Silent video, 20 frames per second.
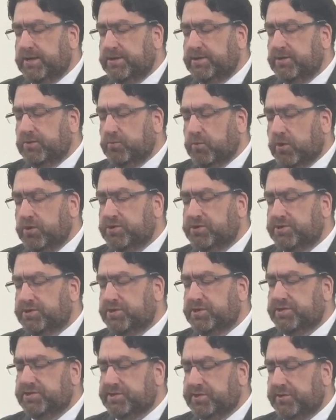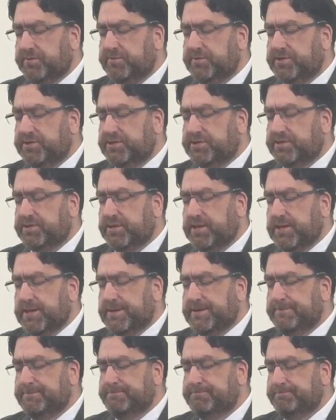watch this service
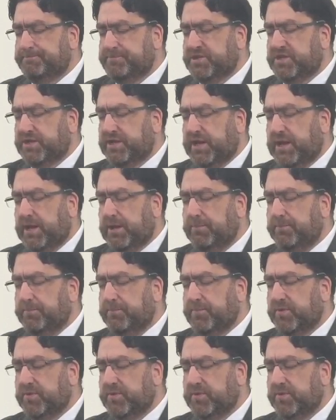today.